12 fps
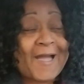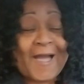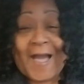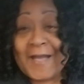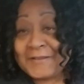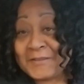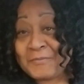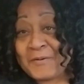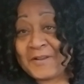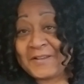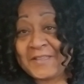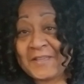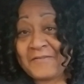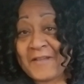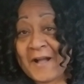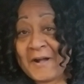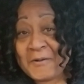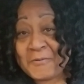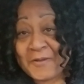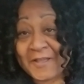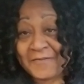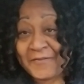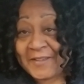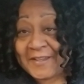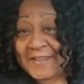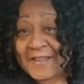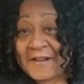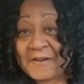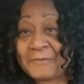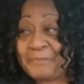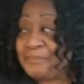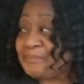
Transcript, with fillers: I just want to give y'all a quick video